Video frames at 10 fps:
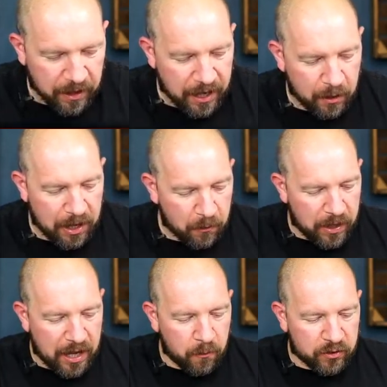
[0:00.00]
It, it,
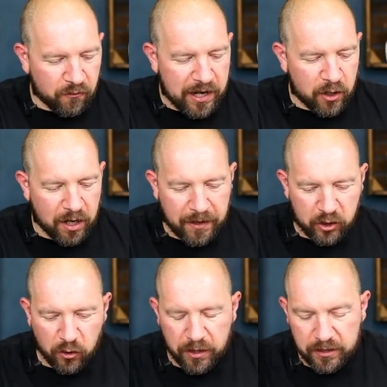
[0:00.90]
it was really good. I
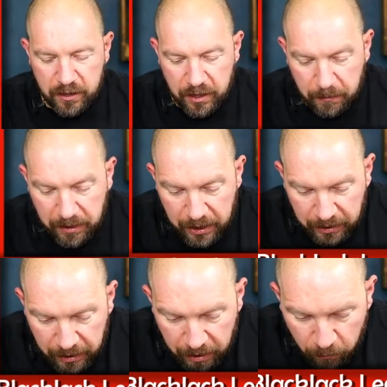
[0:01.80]
enjoyed it, and, I, and, I'm, and I'm
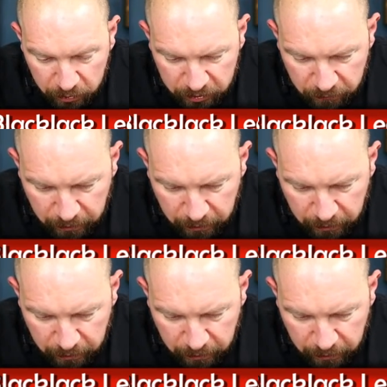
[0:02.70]
glad I watched it,